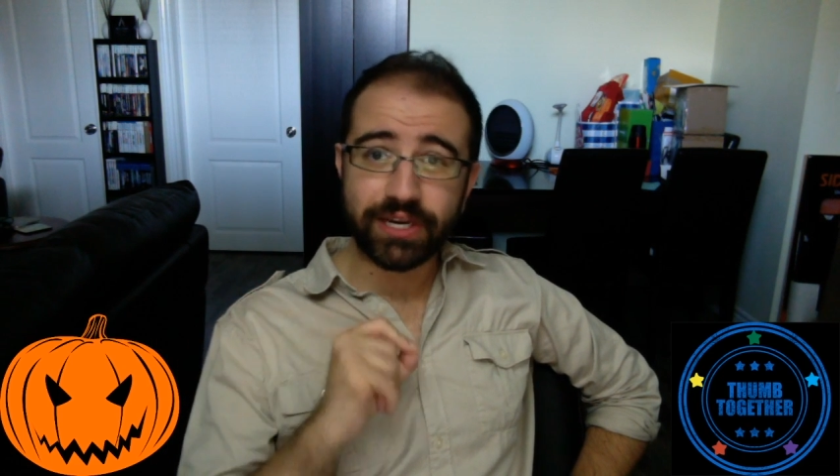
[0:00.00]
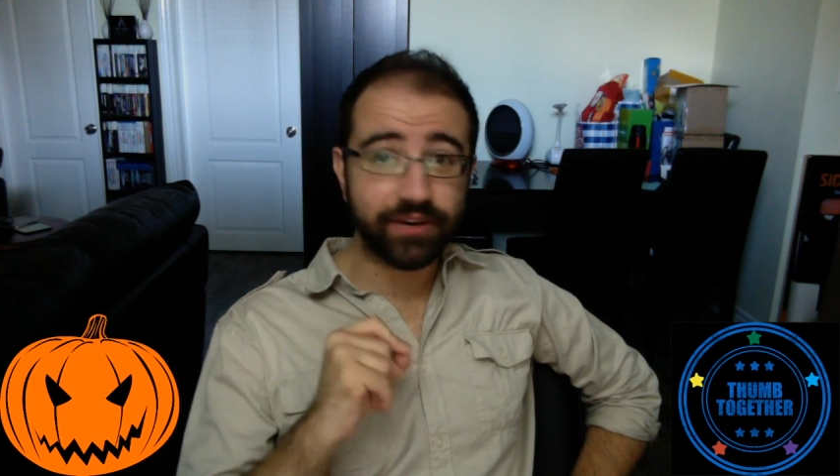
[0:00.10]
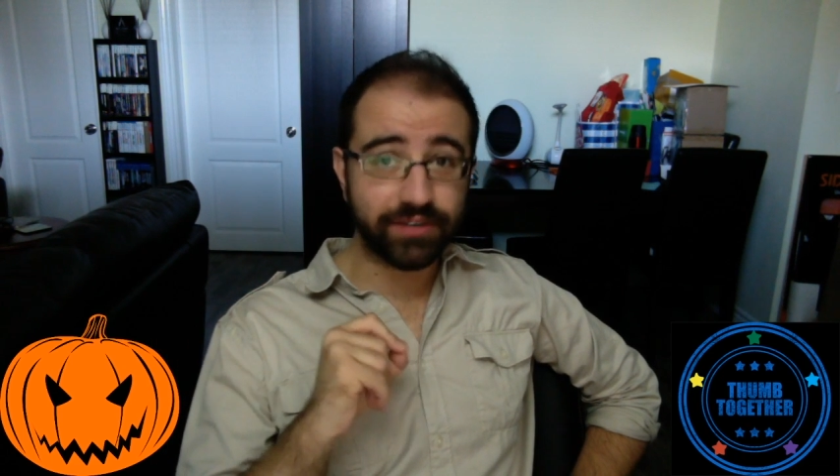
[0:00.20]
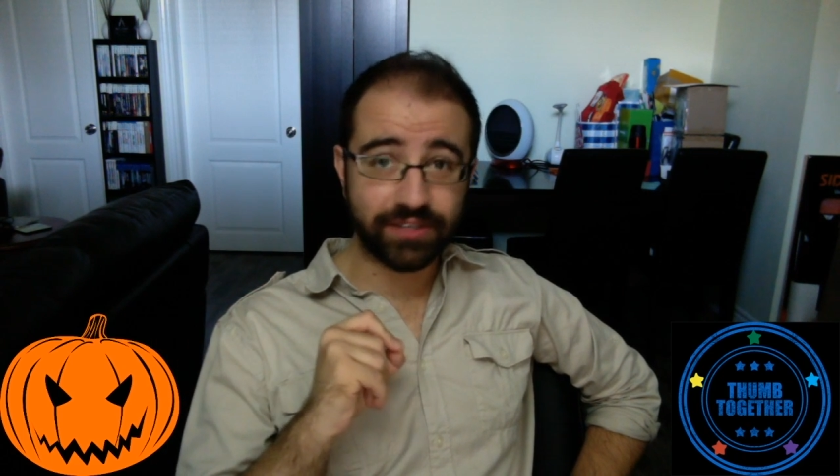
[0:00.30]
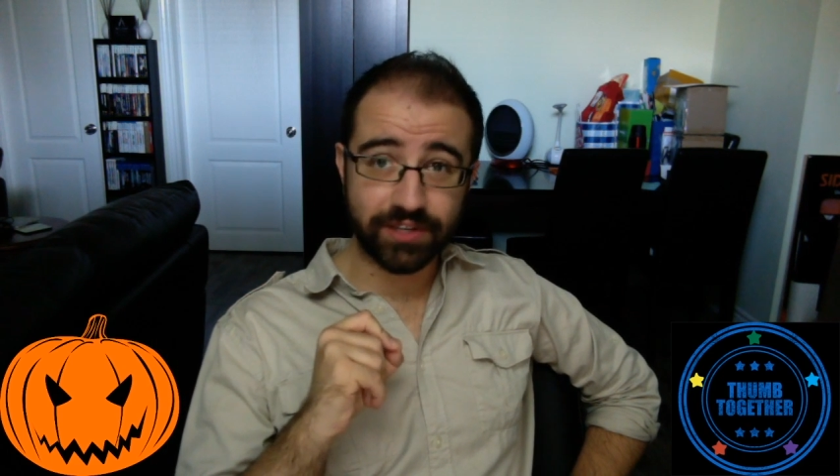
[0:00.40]

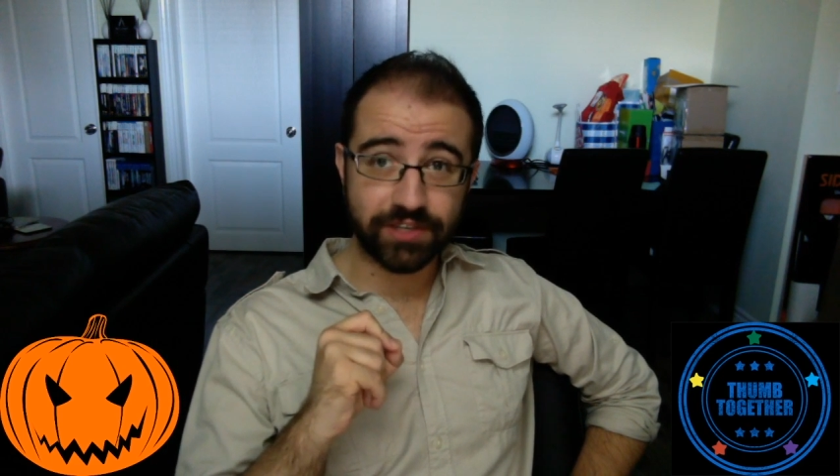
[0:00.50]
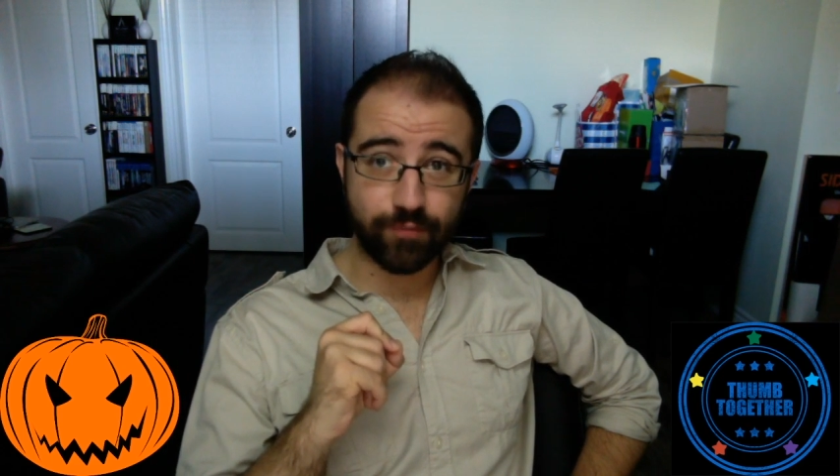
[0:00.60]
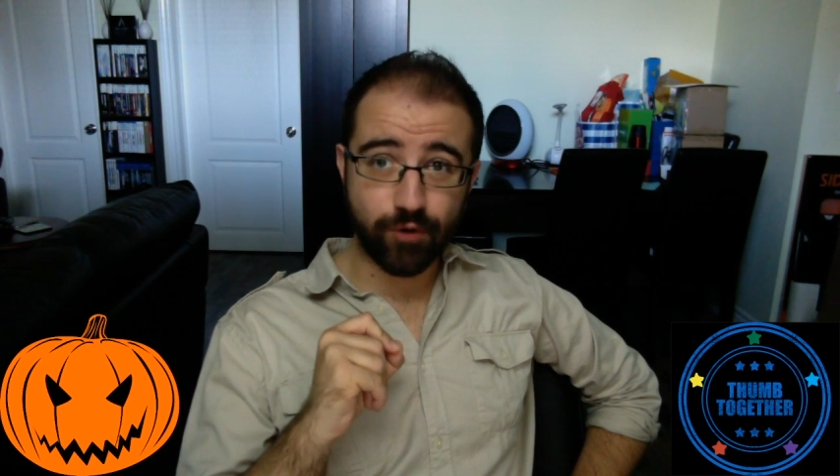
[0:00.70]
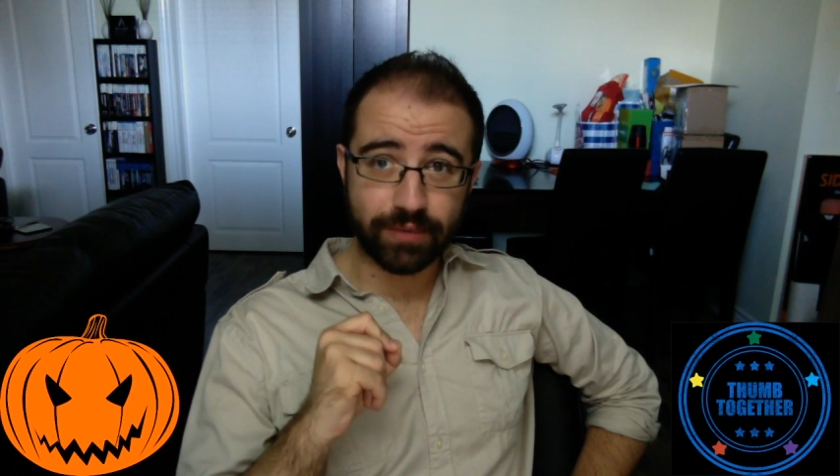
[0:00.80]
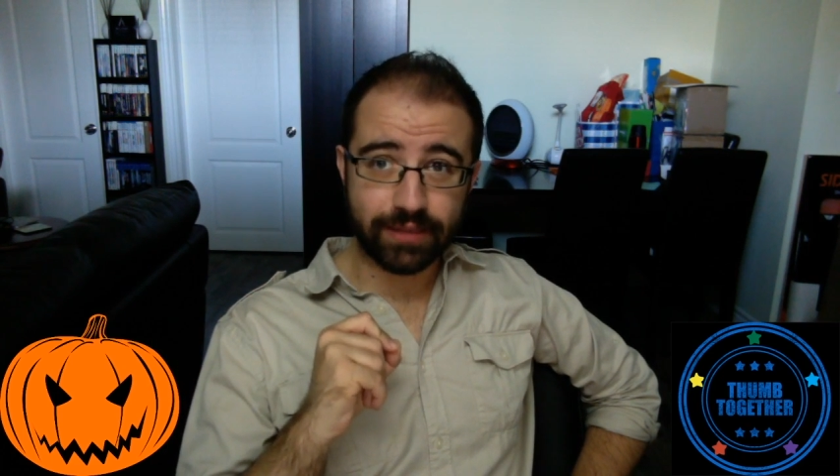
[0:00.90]
adhere to this
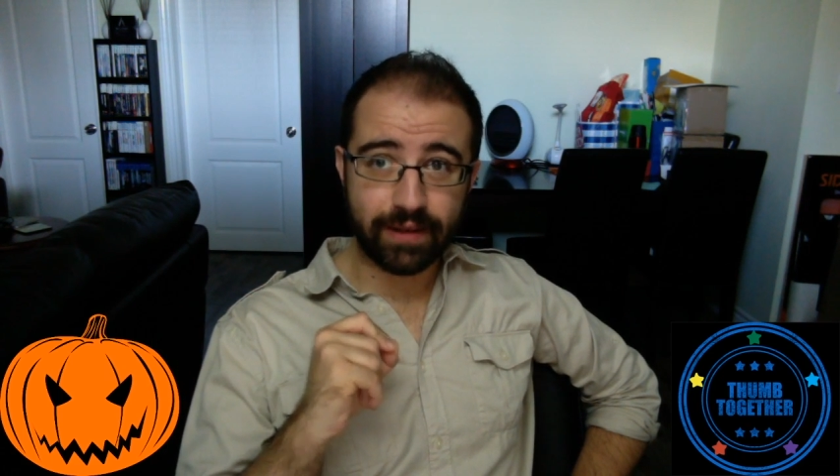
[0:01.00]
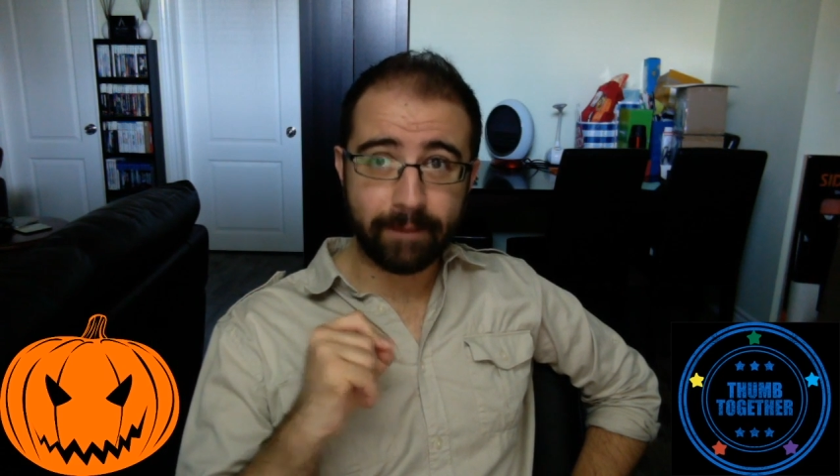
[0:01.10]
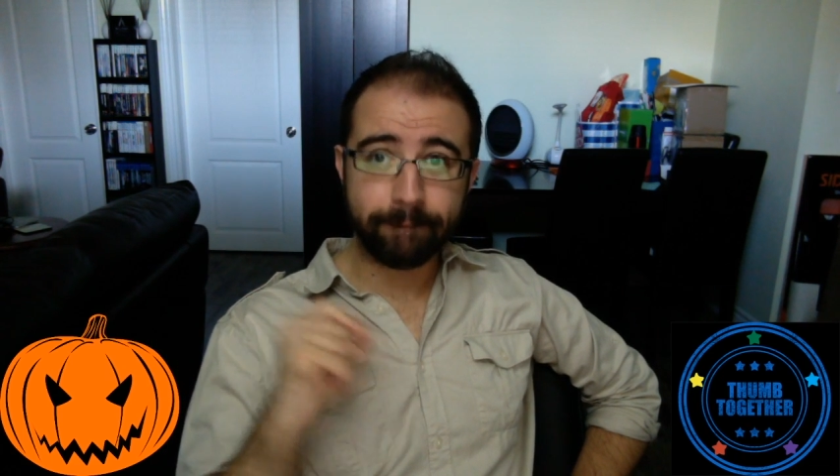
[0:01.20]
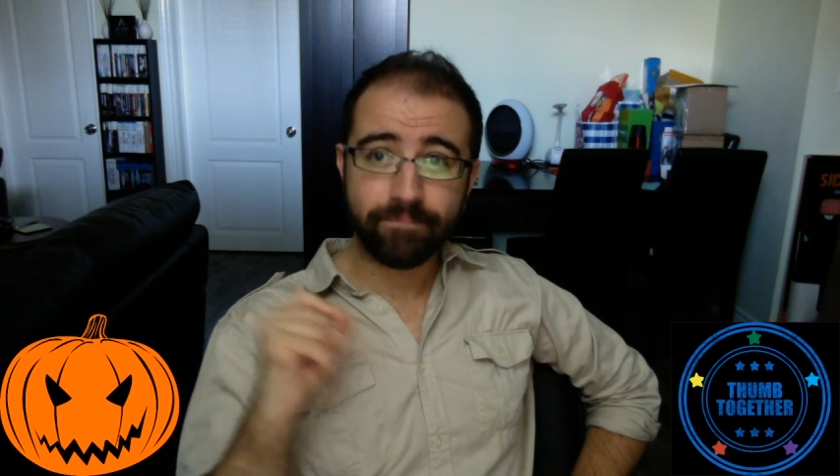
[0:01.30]
formula.